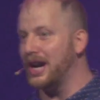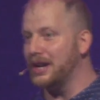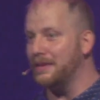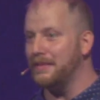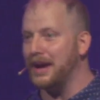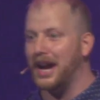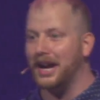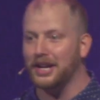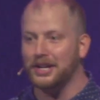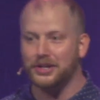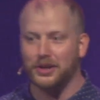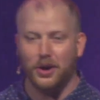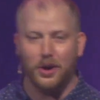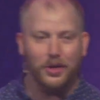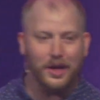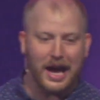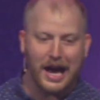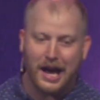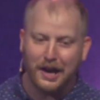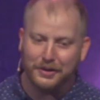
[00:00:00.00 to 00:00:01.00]
to manage all
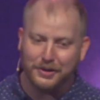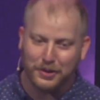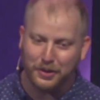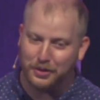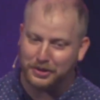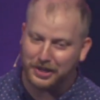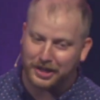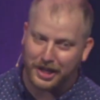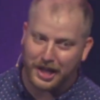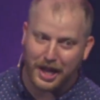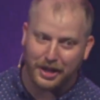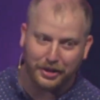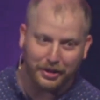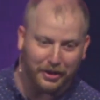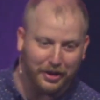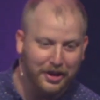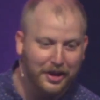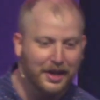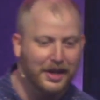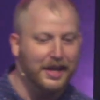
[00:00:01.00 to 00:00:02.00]
the household together.
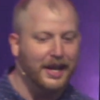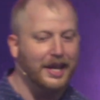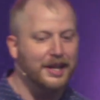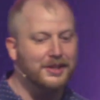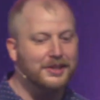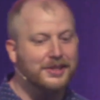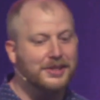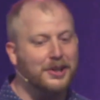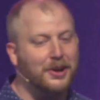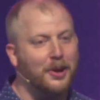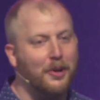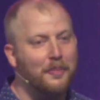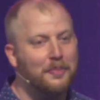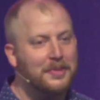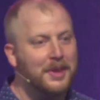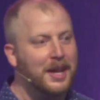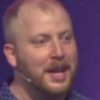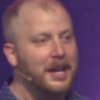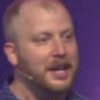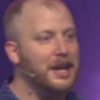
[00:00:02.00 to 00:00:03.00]
And so,
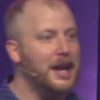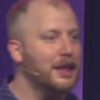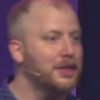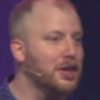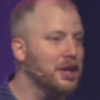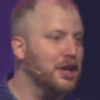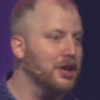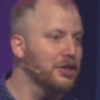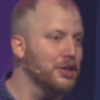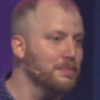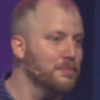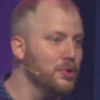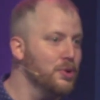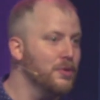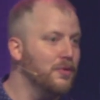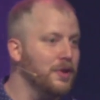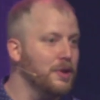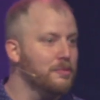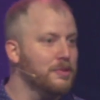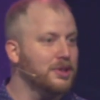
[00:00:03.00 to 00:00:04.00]
and I think of the
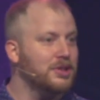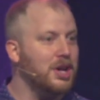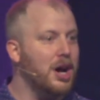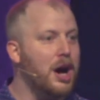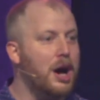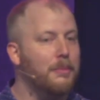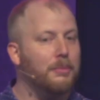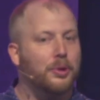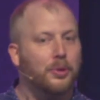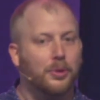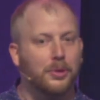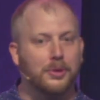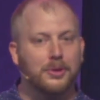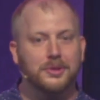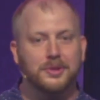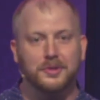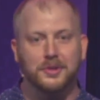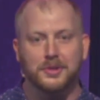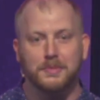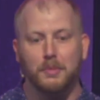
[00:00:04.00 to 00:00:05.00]
movie with Tom
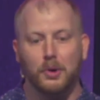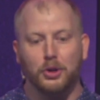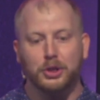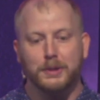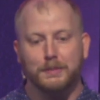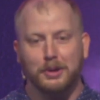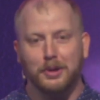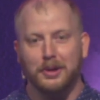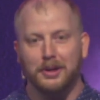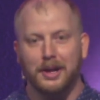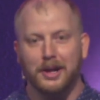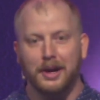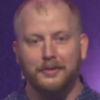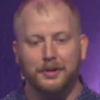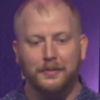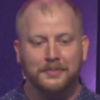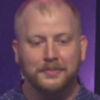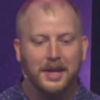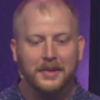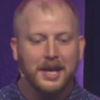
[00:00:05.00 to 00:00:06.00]
Cruise, there's multiple of
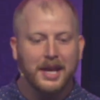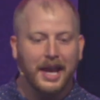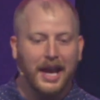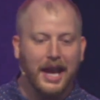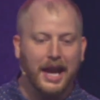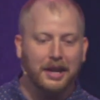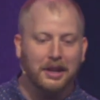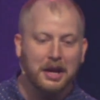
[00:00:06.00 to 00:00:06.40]
them. And